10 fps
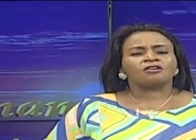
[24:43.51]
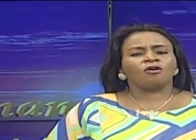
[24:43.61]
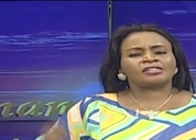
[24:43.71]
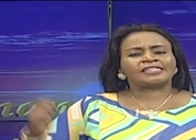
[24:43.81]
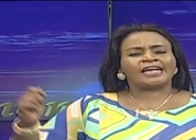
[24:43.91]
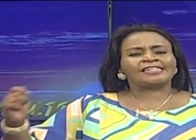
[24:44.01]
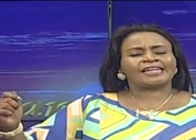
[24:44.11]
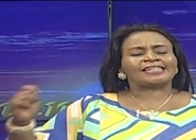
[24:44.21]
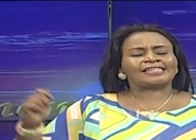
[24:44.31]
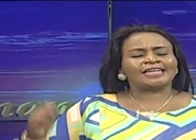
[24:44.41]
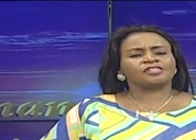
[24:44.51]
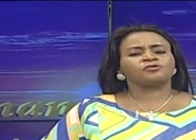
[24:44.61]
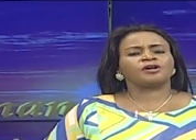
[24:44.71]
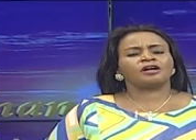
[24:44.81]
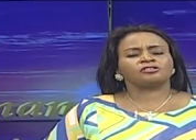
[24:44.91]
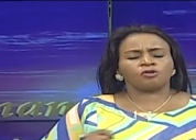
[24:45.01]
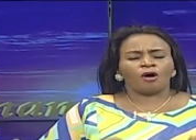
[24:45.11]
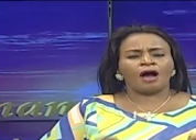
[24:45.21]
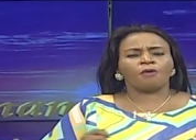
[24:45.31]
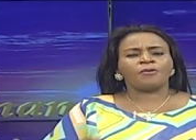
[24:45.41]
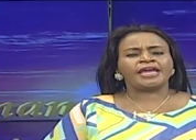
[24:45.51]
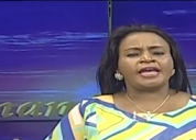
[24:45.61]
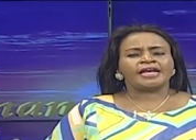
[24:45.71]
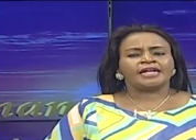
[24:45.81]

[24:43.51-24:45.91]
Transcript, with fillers: God says, as He is, so are we,